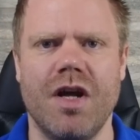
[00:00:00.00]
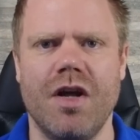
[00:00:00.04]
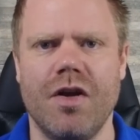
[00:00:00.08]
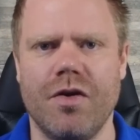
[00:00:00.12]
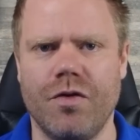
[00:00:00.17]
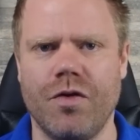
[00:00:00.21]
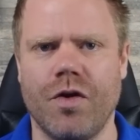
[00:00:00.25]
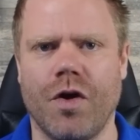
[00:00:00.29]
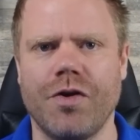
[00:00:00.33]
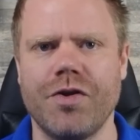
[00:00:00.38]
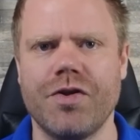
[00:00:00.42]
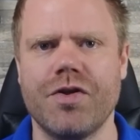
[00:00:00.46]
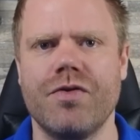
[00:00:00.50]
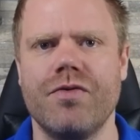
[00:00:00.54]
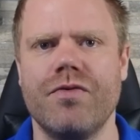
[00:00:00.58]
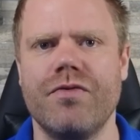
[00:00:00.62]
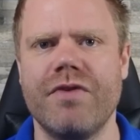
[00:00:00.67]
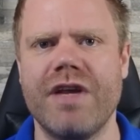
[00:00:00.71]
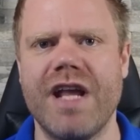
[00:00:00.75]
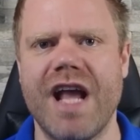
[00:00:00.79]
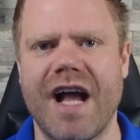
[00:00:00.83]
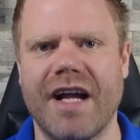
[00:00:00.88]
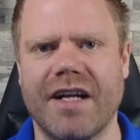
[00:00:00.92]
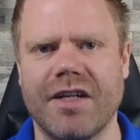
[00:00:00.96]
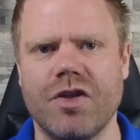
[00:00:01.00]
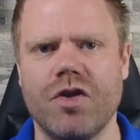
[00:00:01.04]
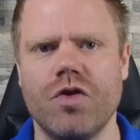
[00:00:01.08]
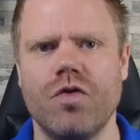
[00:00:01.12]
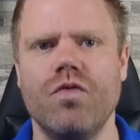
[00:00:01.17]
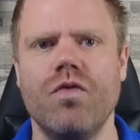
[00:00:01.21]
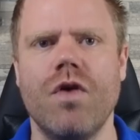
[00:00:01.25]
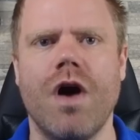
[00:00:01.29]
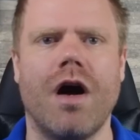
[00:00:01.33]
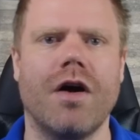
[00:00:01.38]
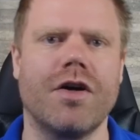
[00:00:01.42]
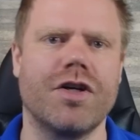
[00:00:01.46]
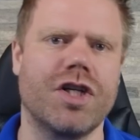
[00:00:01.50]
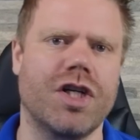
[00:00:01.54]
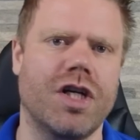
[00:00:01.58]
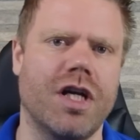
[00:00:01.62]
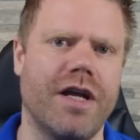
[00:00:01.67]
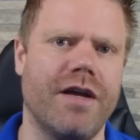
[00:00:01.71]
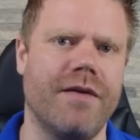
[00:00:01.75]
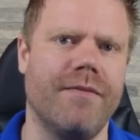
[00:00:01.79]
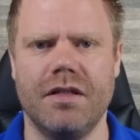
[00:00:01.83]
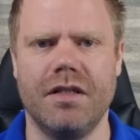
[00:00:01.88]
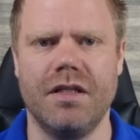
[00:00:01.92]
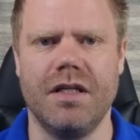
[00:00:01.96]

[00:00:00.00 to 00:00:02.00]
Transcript: not to react too harshly.